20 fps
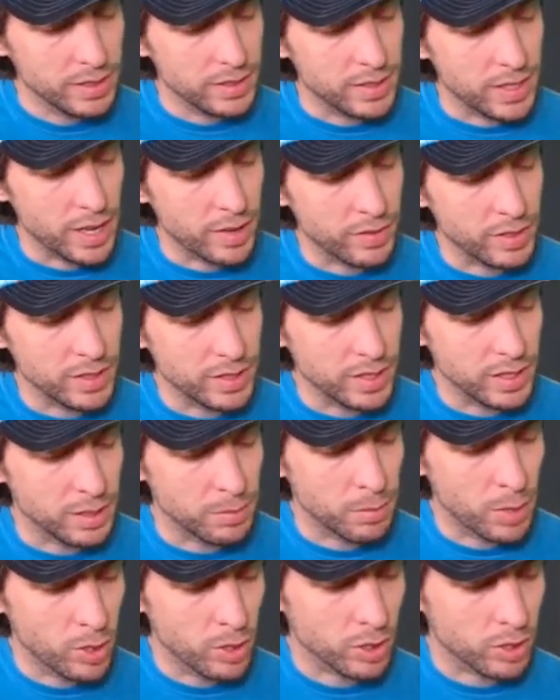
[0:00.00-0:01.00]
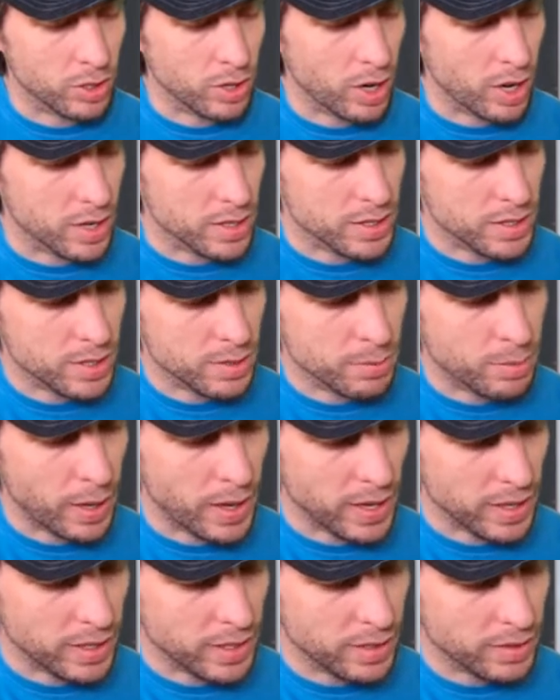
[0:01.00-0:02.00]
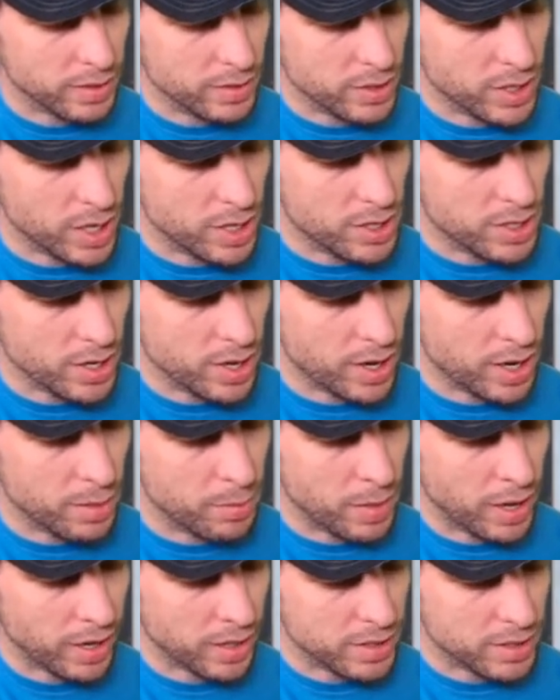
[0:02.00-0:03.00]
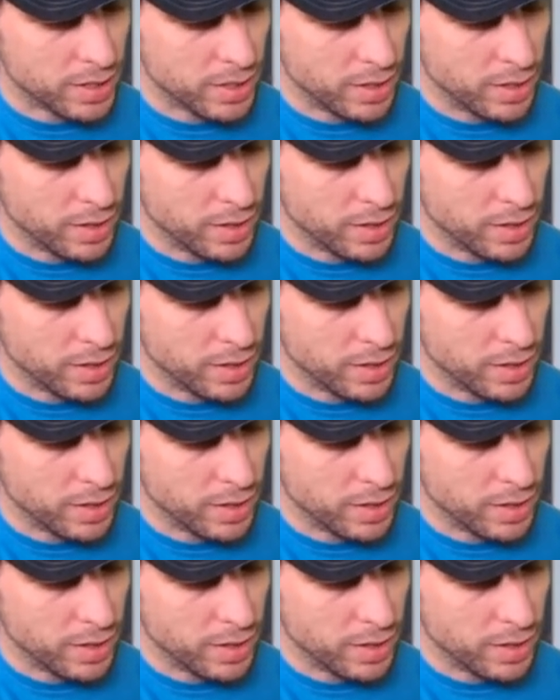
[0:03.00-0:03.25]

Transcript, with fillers: Devin did a motocross bike, JGRMX,